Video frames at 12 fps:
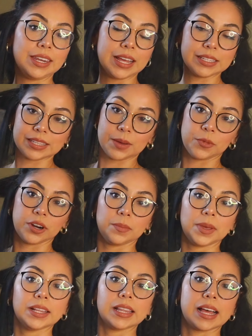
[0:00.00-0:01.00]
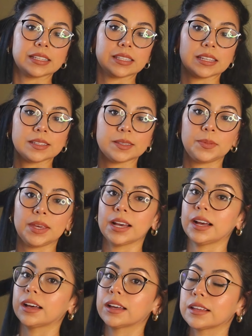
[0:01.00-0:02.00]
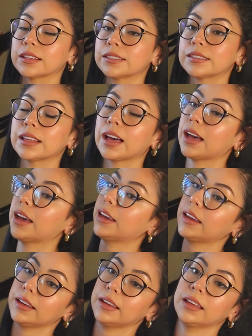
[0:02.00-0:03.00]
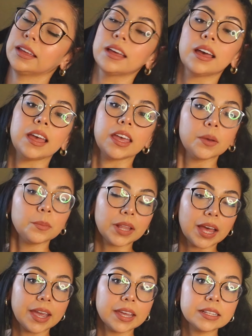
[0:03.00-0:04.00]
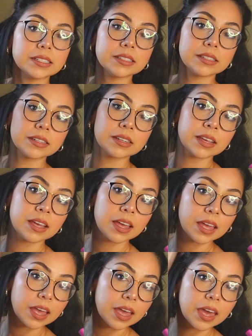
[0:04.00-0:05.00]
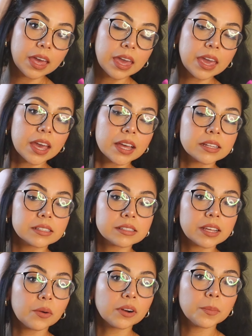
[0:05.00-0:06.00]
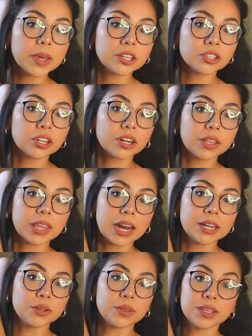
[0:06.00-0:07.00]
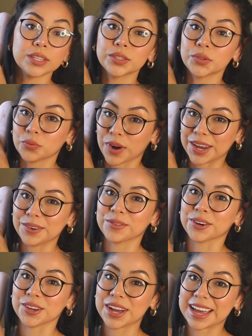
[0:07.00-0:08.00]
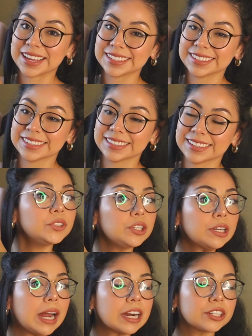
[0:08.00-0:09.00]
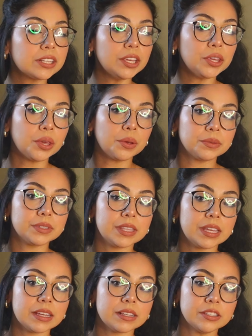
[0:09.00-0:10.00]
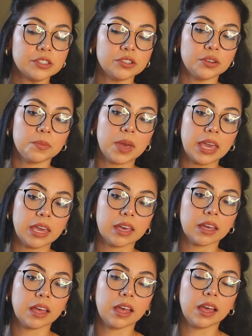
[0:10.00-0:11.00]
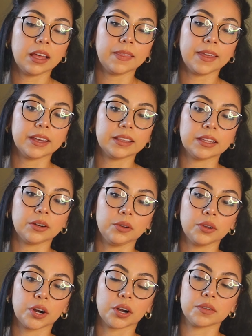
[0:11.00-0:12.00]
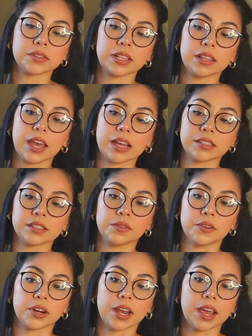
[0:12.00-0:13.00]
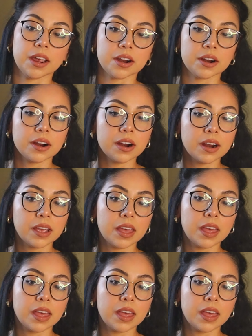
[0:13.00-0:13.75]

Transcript: yes, I'm wearing my glasses because I am blind and I want to make sure that I do this right for you guys. You can actually use this to make like little curves in the ends of your hair.